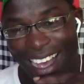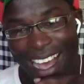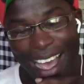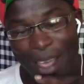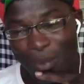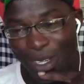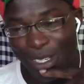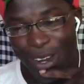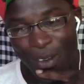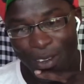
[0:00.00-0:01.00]
I am
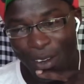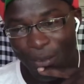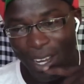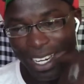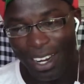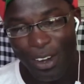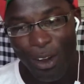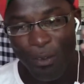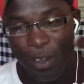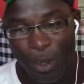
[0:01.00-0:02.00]
just loving the fact that
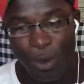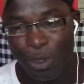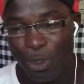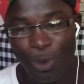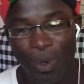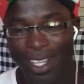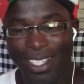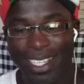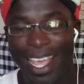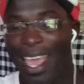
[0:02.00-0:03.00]
nothing goes to
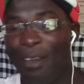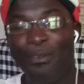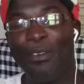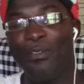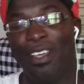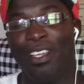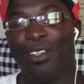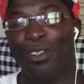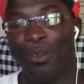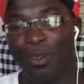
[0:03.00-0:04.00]
waste. Everything
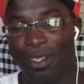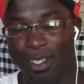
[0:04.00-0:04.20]
is used.